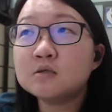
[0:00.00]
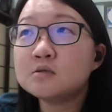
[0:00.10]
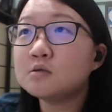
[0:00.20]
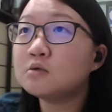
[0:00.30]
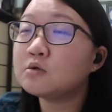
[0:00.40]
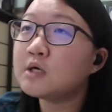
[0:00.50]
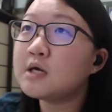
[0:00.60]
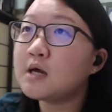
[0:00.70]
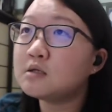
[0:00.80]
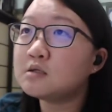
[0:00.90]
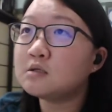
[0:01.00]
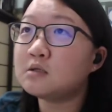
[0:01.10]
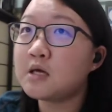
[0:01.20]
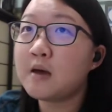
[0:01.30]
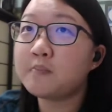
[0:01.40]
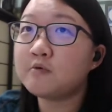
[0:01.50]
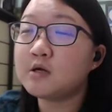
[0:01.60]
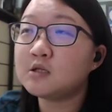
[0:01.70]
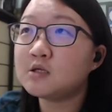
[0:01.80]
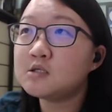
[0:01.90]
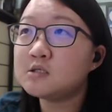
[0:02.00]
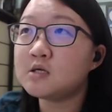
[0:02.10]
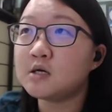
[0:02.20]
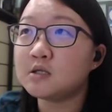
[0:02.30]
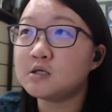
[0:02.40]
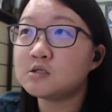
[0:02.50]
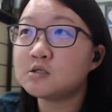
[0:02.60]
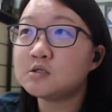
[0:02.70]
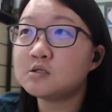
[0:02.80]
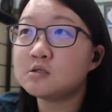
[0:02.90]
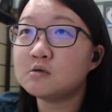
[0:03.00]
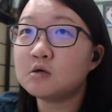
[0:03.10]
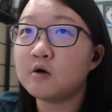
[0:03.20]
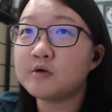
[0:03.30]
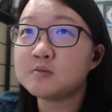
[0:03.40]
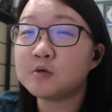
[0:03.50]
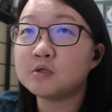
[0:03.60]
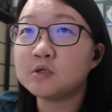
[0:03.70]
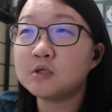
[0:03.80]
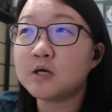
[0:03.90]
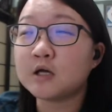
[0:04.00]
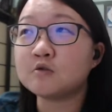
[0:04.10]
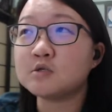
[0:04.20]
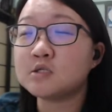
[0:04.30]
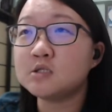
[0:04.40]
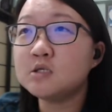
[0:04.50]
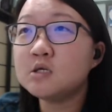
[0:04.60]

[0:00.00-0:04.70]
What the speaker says: So looking at the apparatus and its corresponding accuracy.